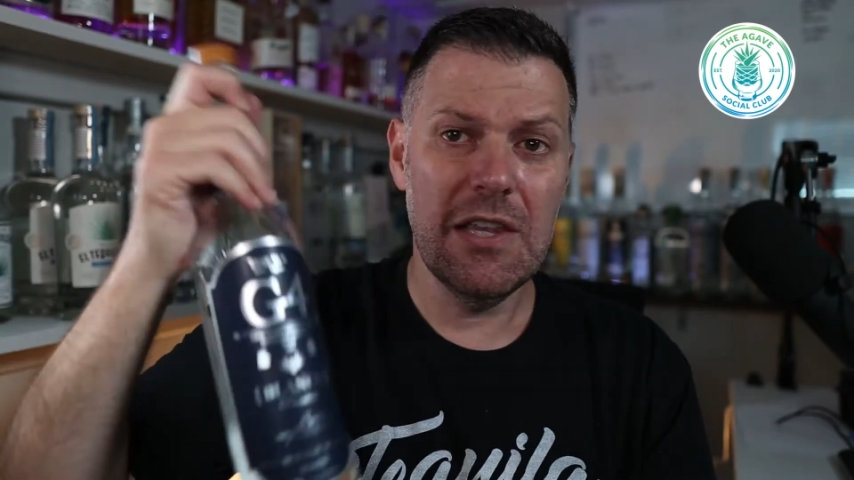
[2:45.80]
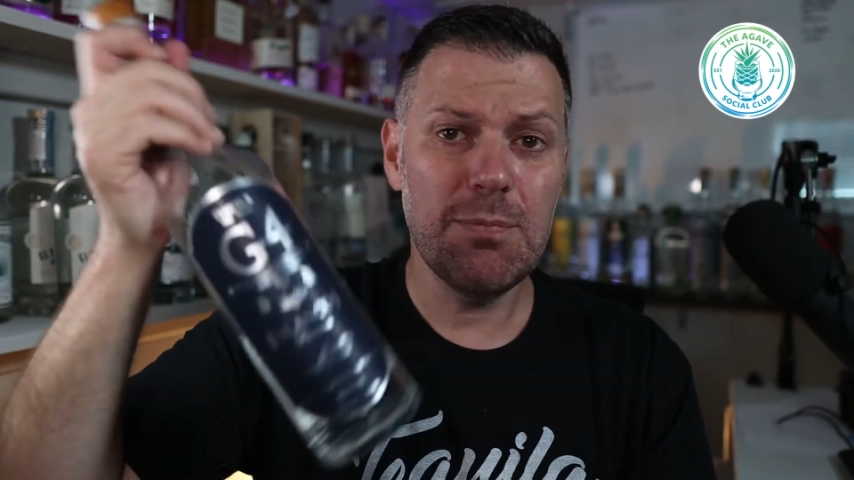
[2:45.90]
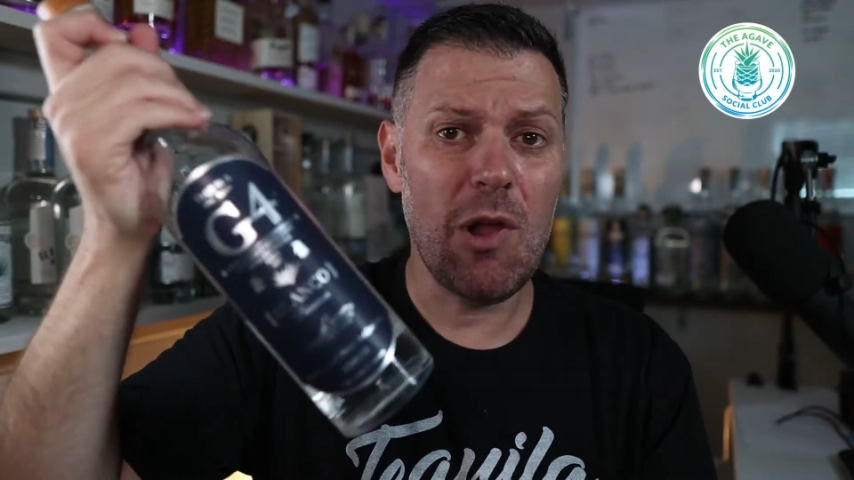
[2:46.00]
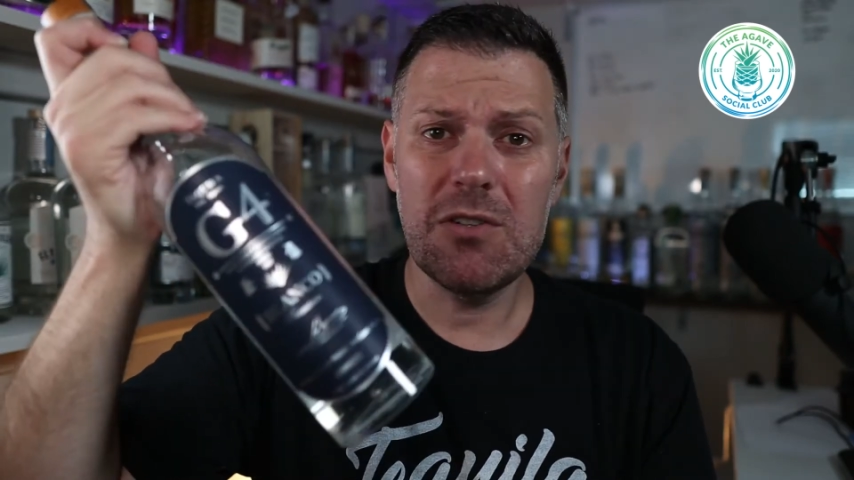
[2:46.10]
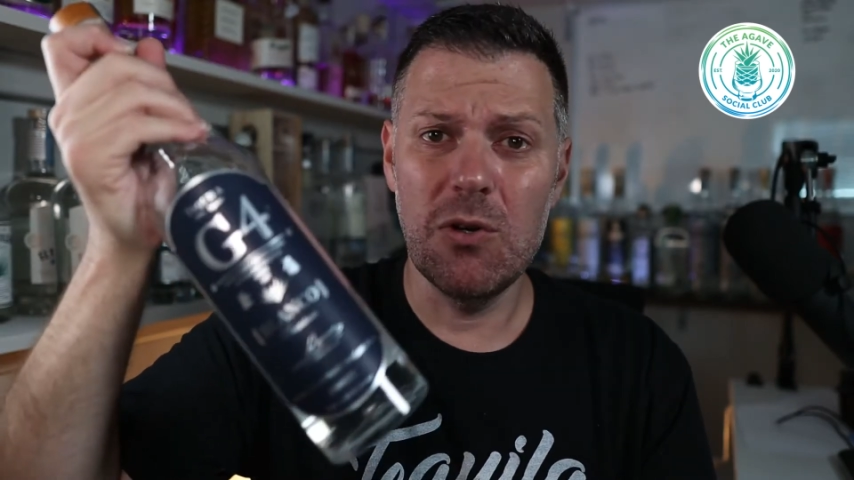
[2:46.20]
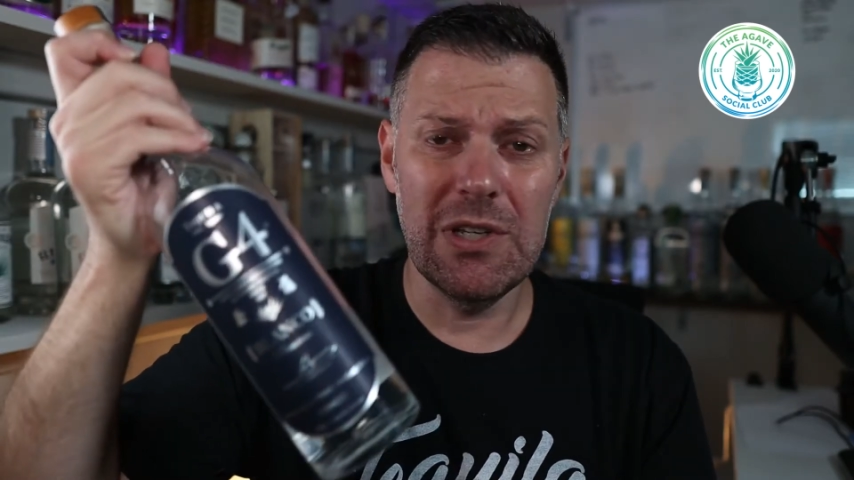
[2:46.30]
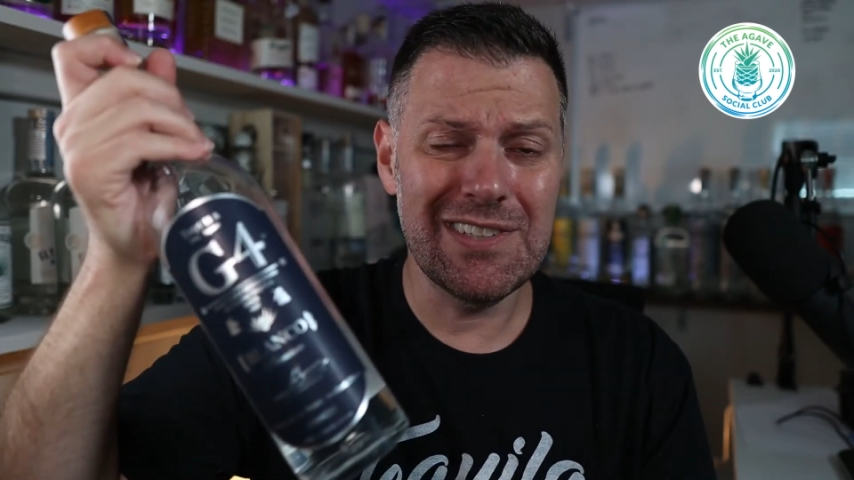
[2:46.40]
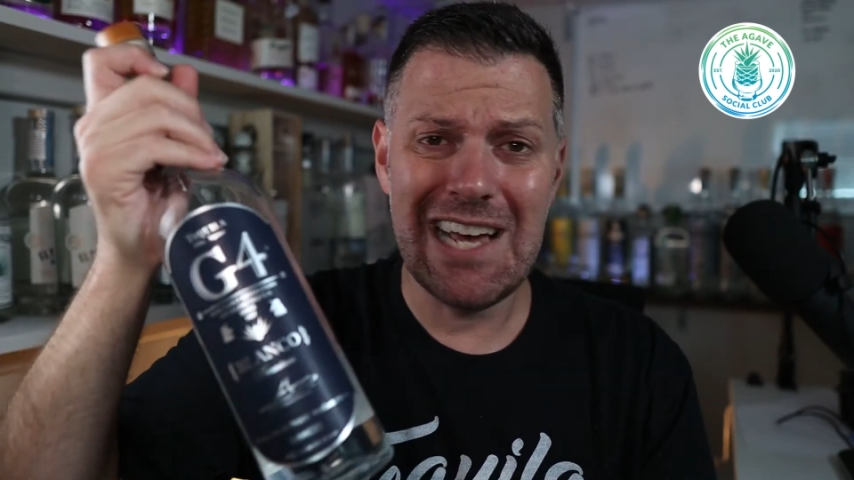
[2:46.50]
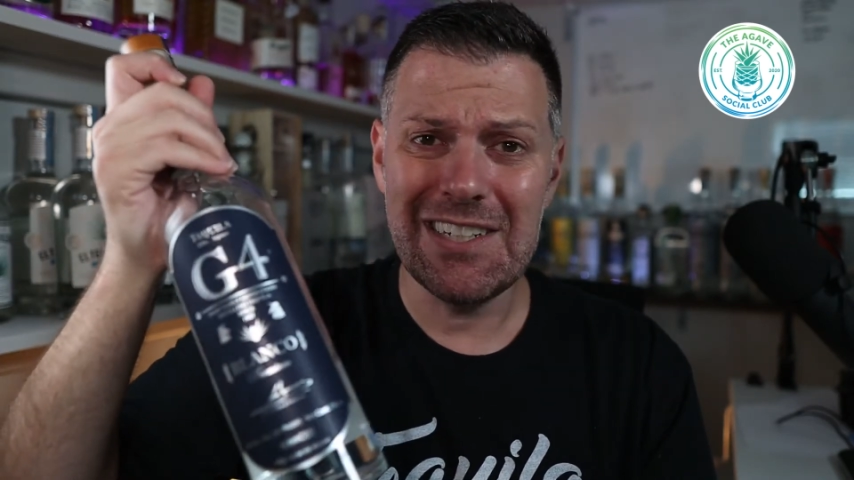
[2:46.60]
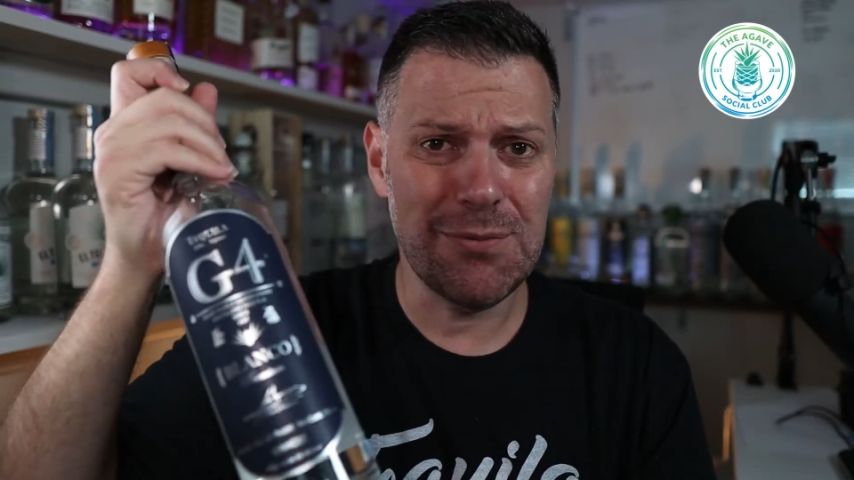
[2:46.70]
this Blanco
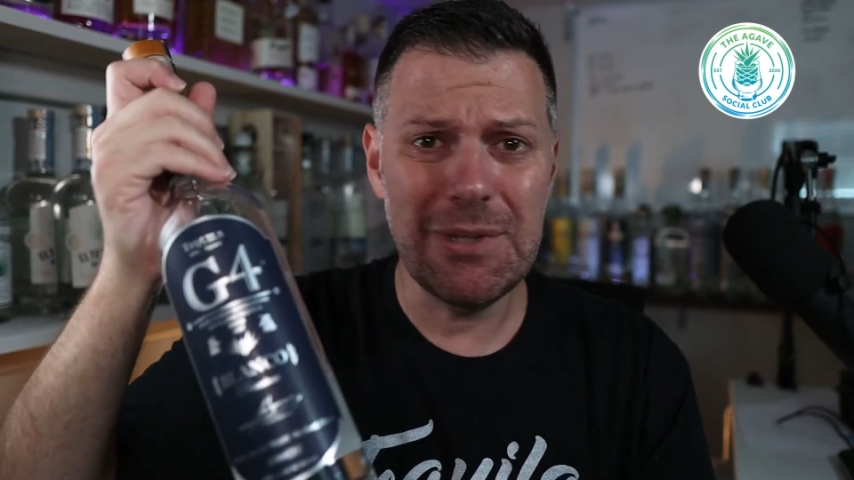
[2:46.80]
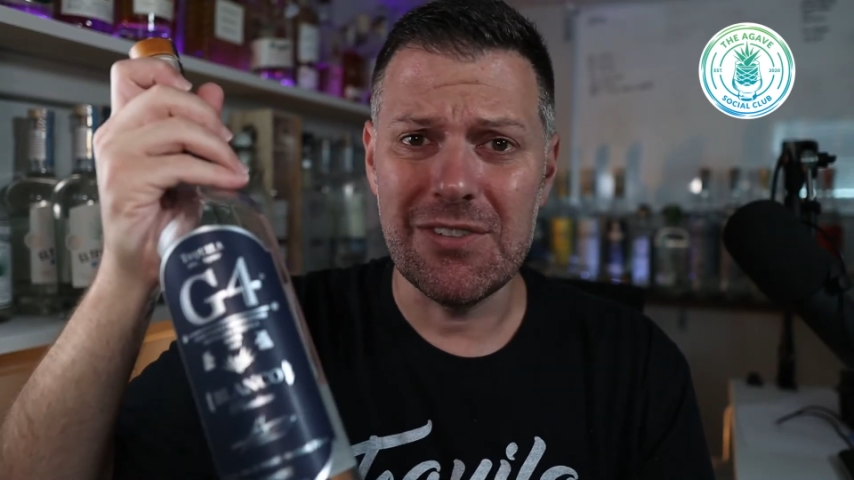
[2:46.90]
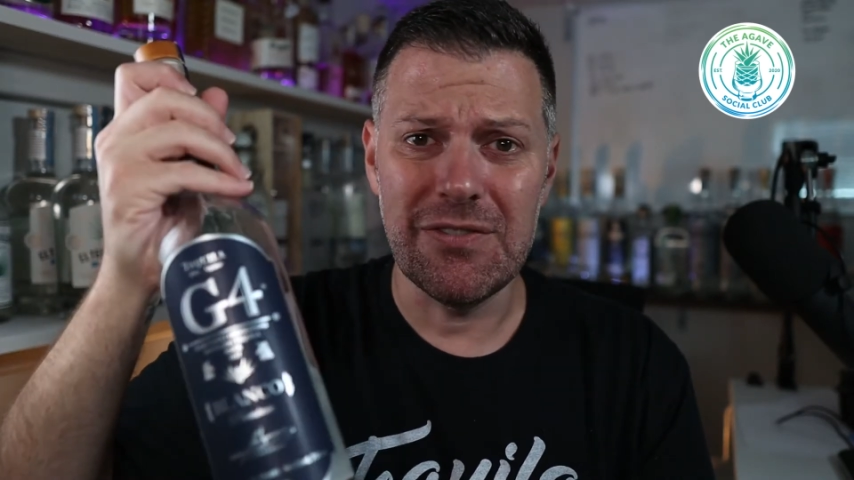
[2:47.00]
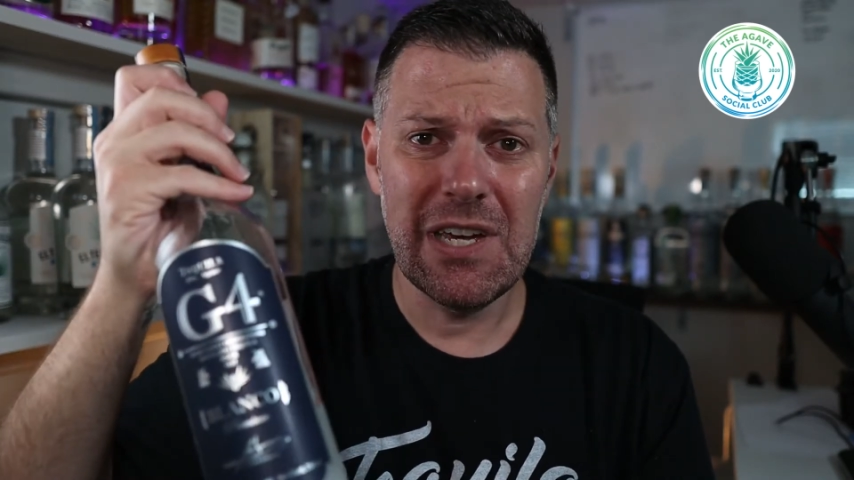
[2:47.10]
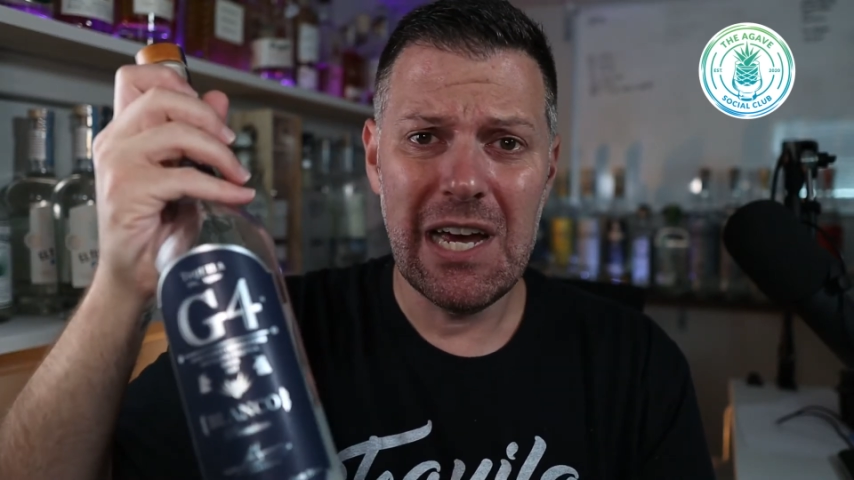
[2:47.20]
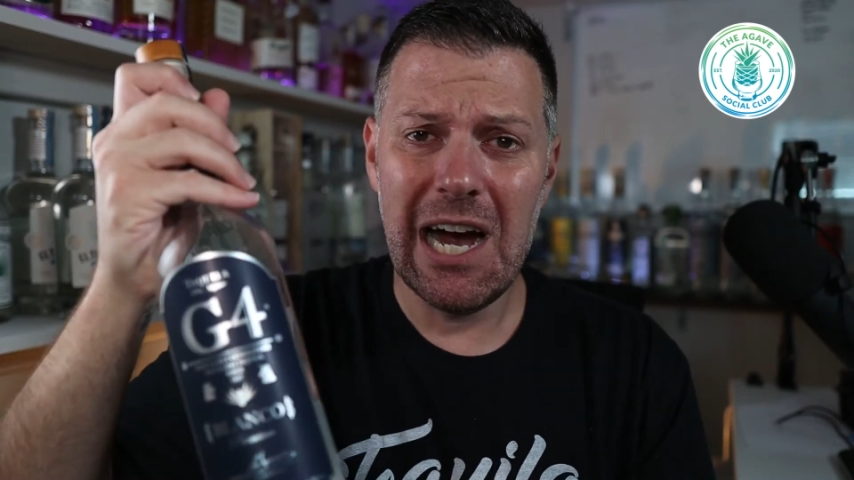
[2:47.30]
is not expensive.